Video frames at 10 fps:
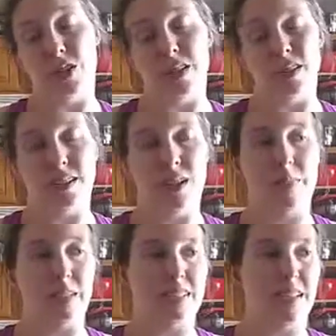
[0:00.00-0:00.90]
That's
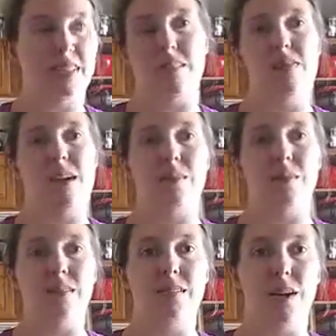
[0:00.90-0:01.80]
common sense on that
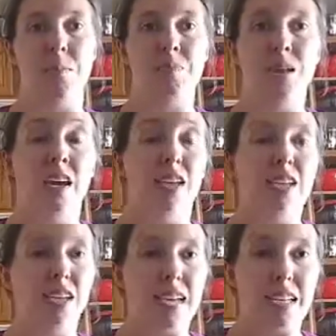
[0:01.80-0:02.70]
one. So
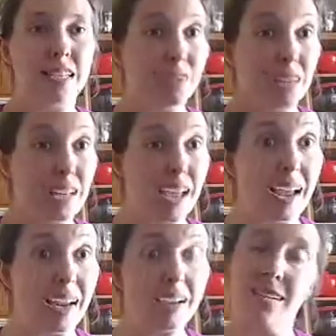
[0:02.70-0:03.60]
your task for
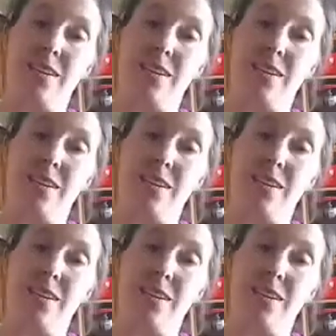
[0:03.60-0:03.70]
today,